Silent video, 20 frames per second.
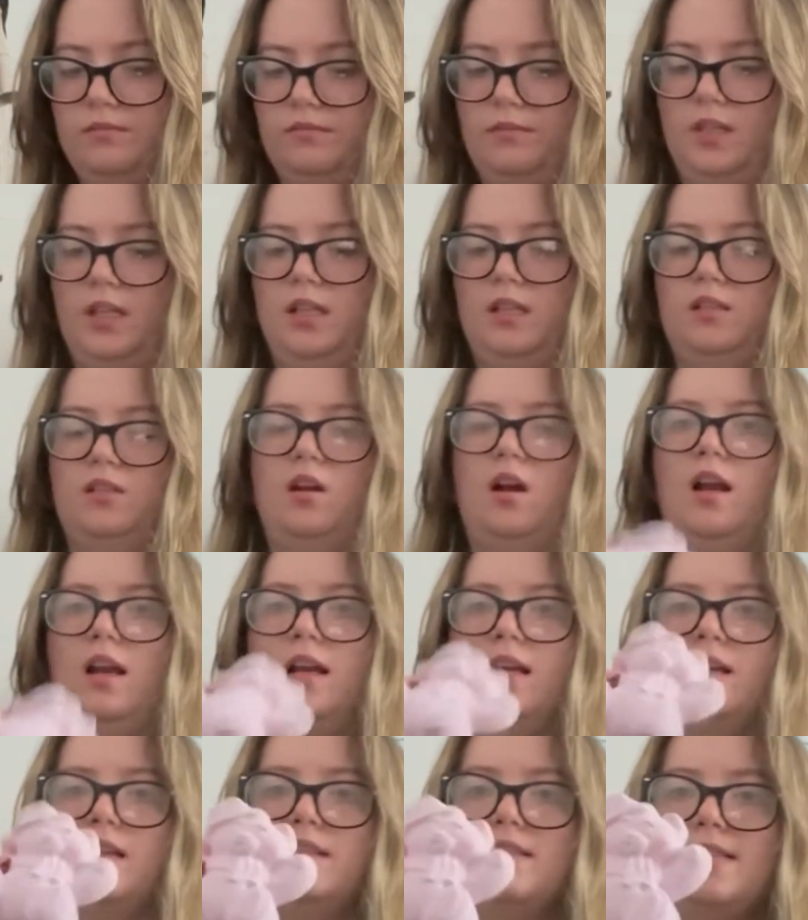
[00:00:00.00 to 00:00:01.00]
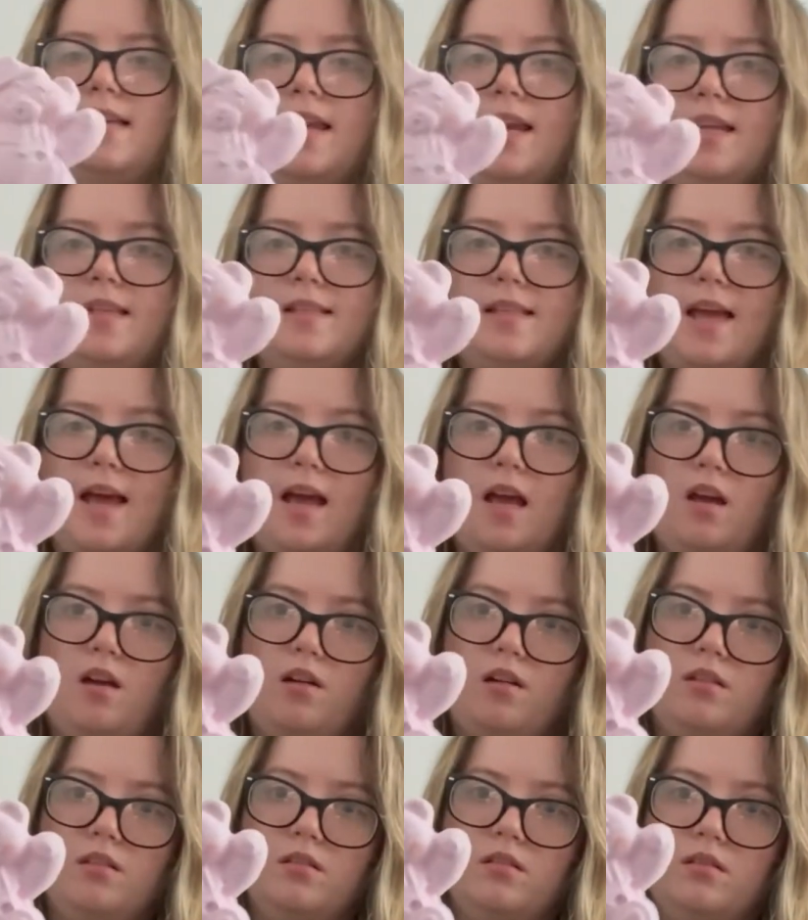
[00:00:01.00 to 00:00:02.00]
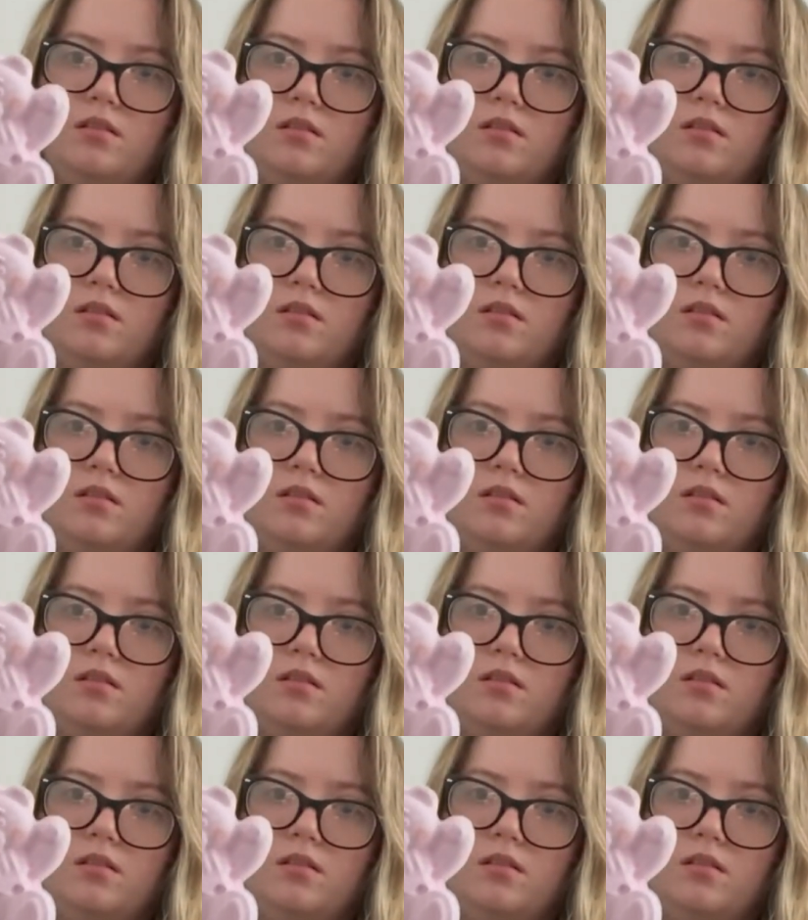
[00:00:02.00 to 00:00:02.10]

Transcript: And it's got a little Santa's hat on.